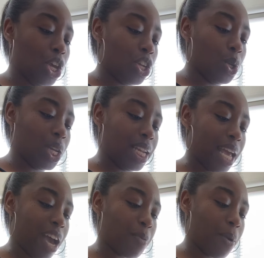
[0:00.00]
you need to
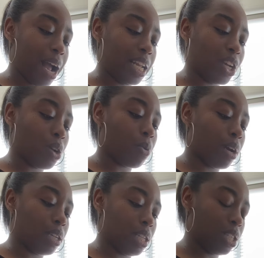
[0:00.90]
have pride in your
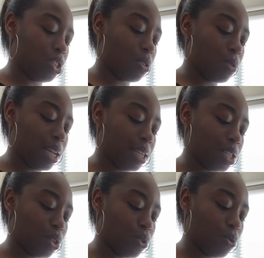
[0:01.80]
work this is you needing
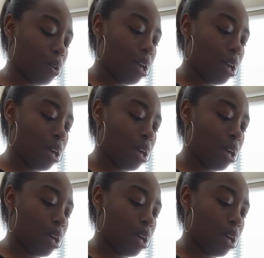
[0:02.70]
to